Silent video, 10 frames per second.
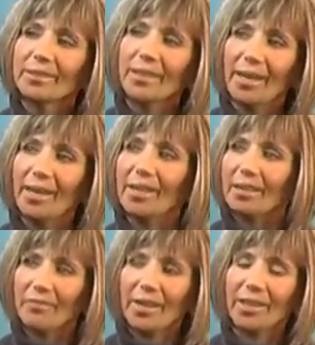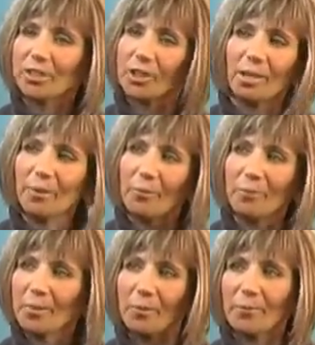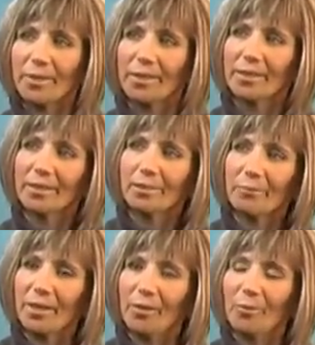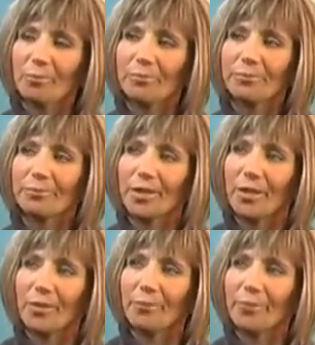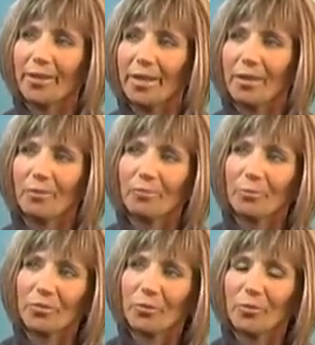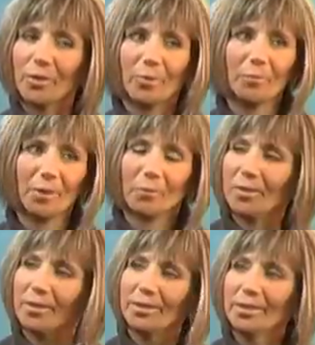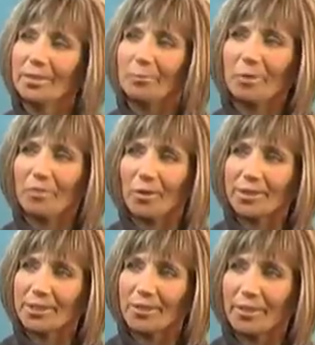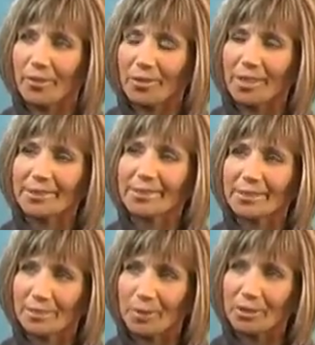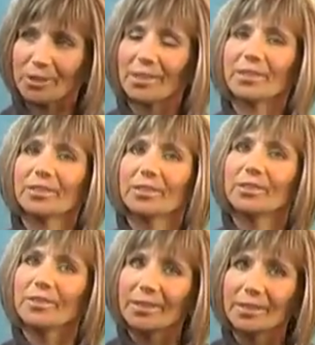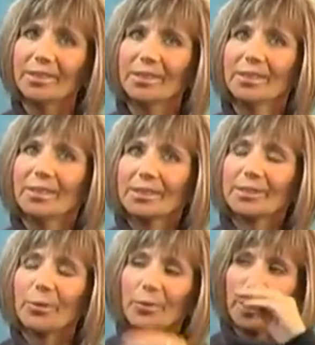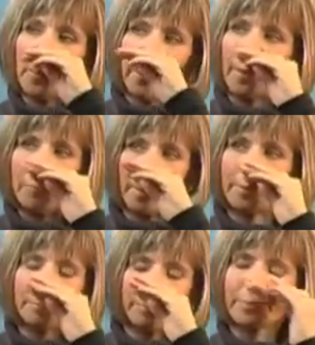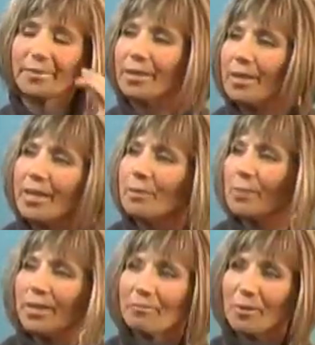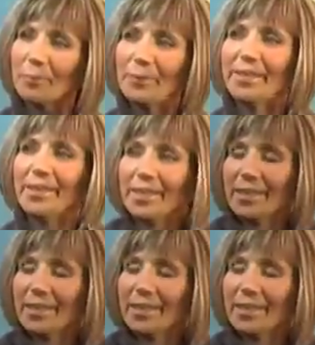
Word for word: yeah, if I had a job, I wouldn't be able to be home, you know, when they got home from school. I wouldn't be able to be volunteering in their classes as much as I do. And so, it, I mean, God had a plan for me, I